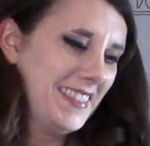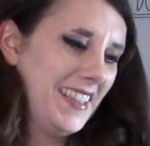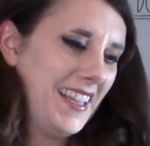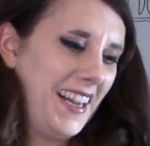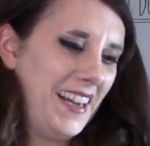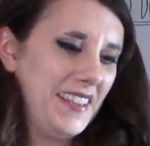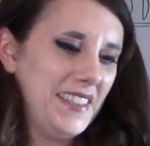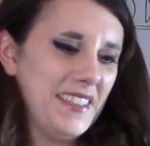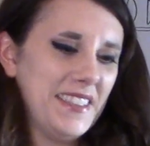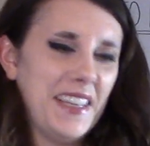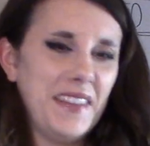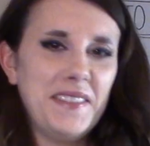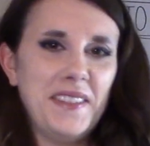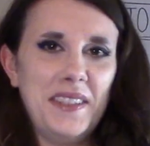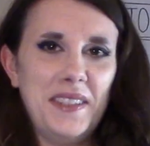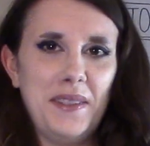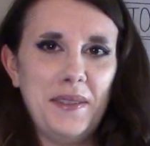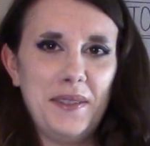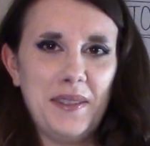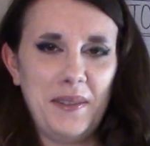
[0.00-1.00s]
I'll just have
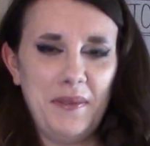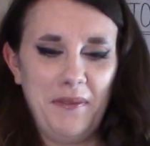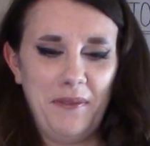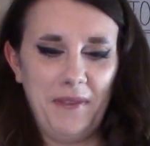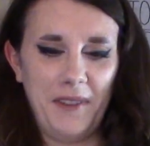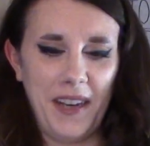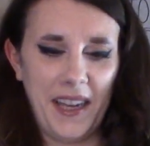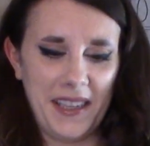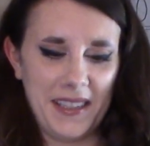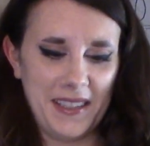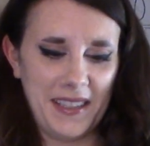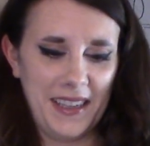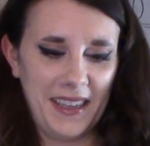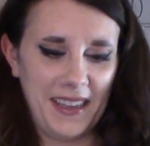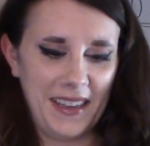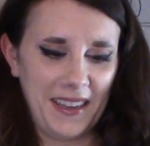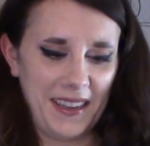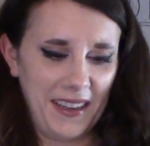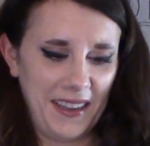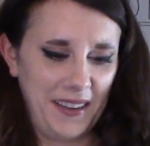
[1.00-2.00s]
to do some
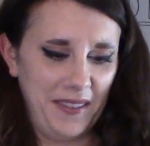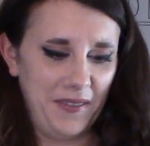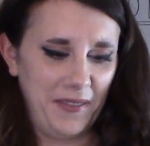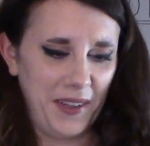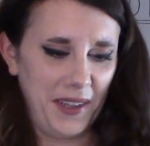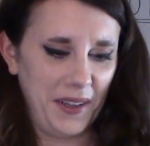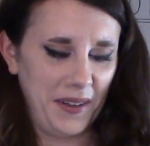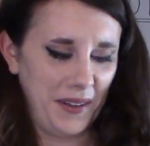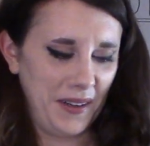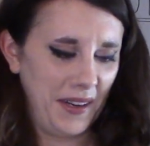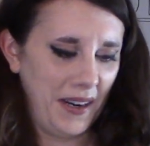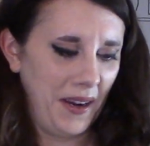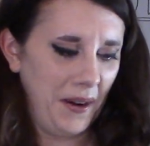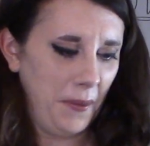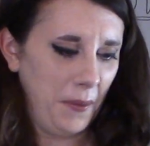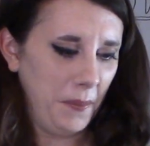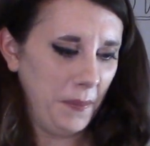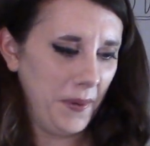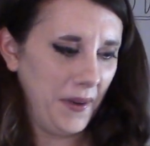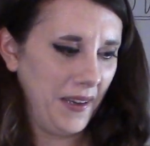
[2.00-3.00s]
finessing and figure it
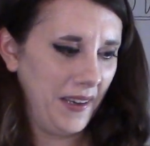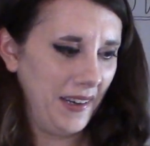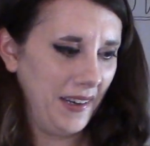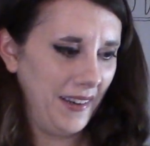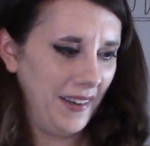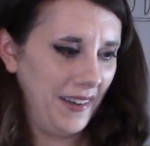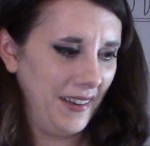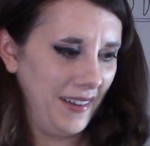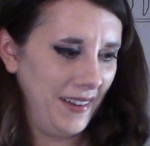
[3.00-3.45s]
out. But